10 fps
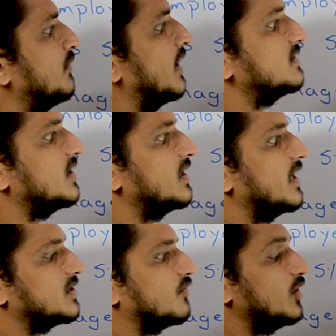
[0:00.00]

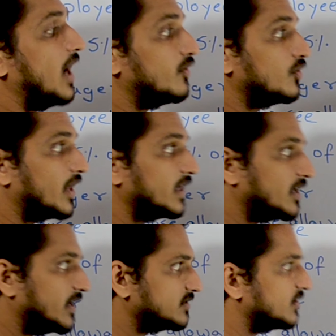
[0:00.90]
Designation, we have to take the
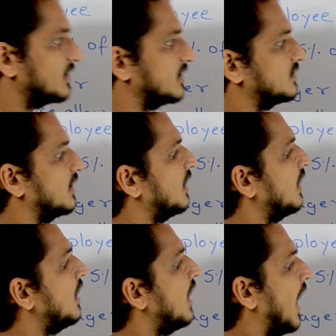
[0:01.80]
designation,
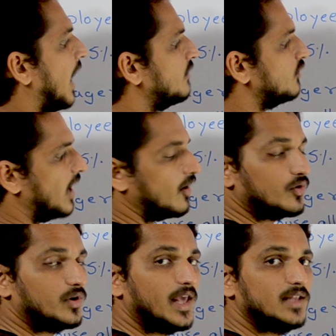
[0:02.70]
and we have to
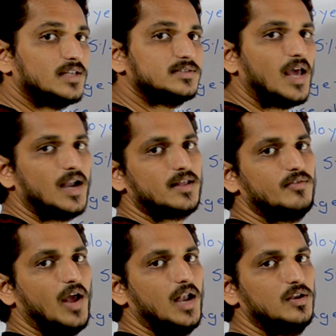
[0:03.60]
take the salary
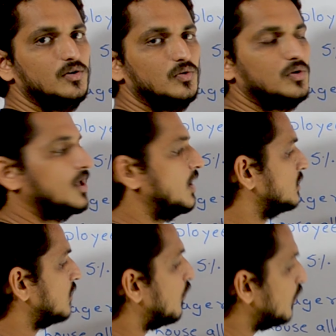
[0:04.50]
value.
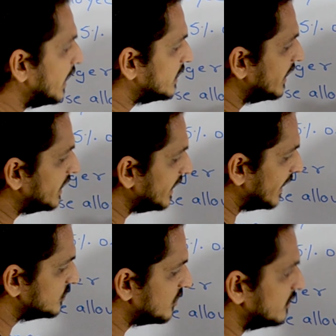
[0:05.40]
So we are taking
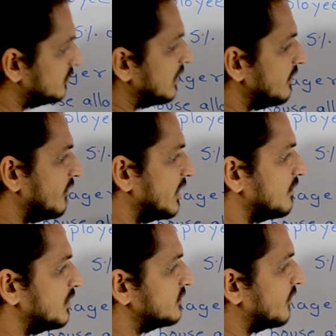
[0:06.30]
extra 3
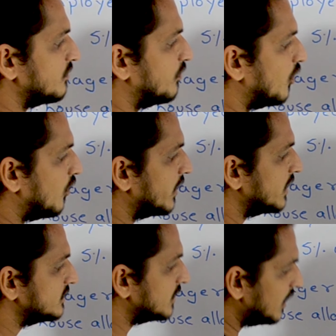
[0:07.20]
variables for
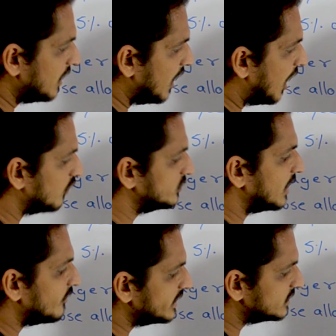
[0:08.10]
bonus, house
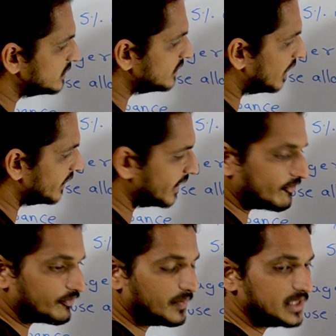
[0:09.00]
allowances, and
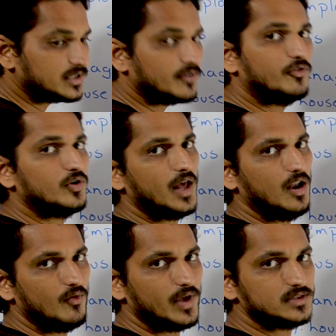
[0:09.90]
F means food
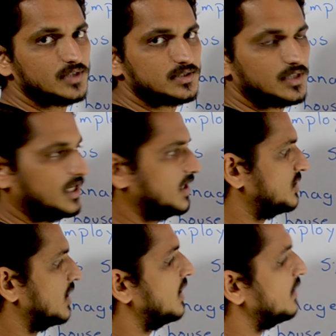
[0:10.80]
allowances.
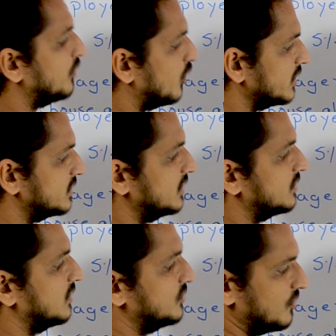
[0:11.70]
Initially bonus is
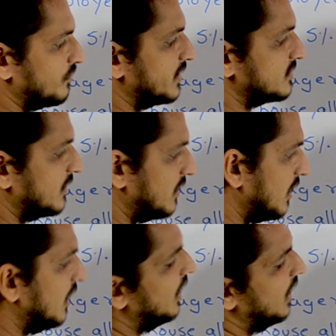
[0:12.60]

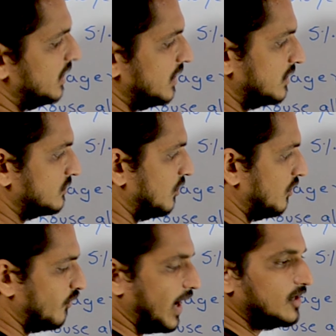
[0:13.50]
0%, so
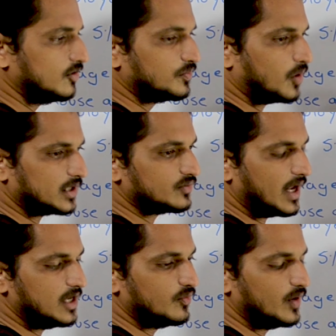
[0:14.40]
values, bonus
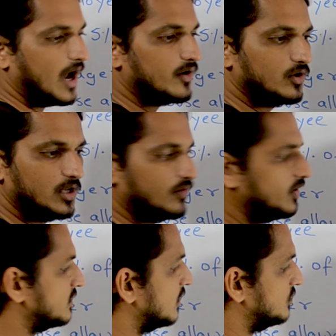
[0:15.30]
value we have to give
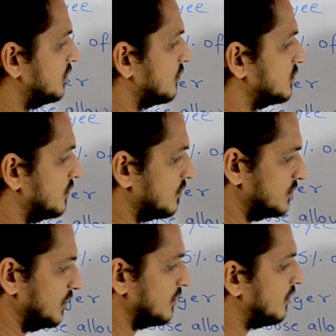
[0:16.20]
is 0, 0,
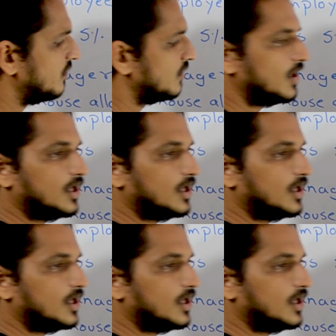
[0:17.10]
0.